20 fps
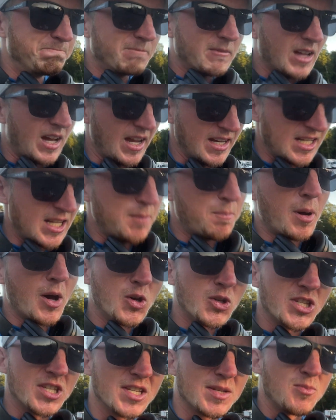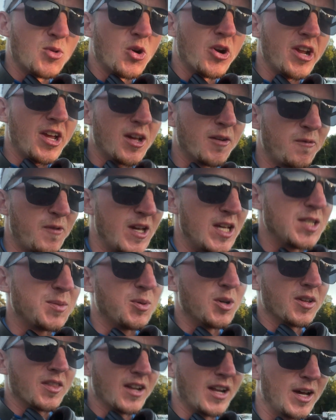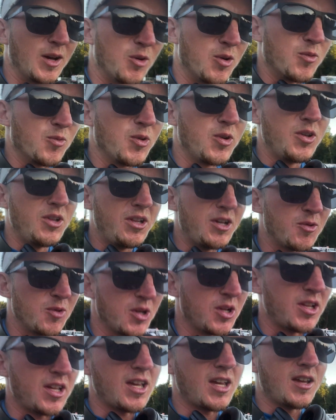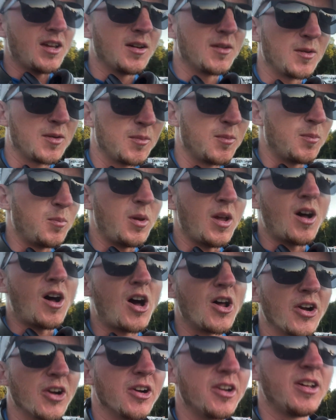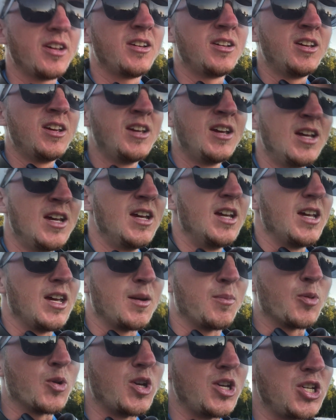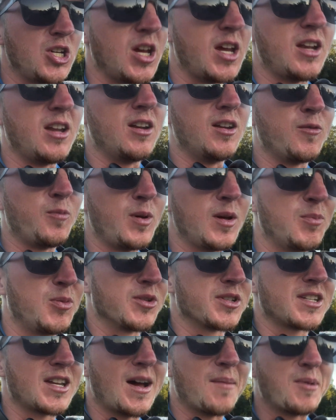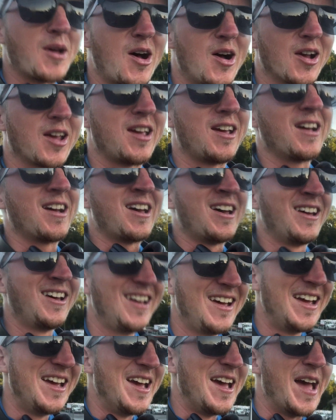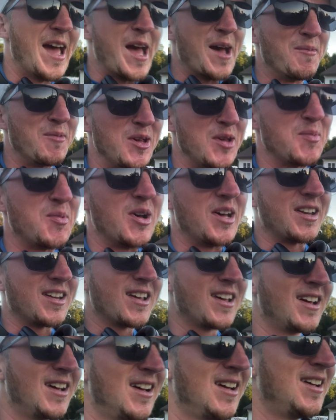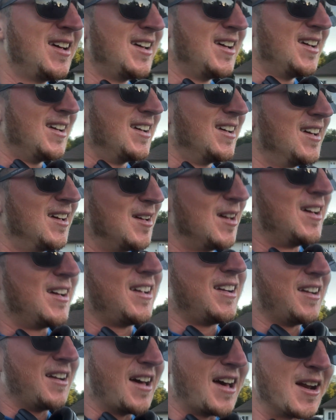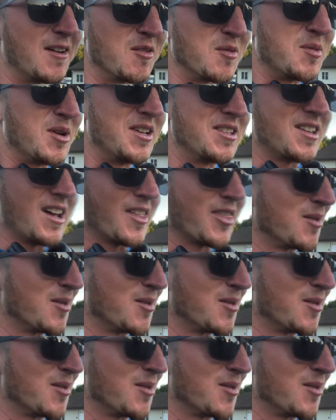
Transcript: I did post this morning on Facebook that I would really, really be honored and appreciated if people stopped honking at me, but not everybody's got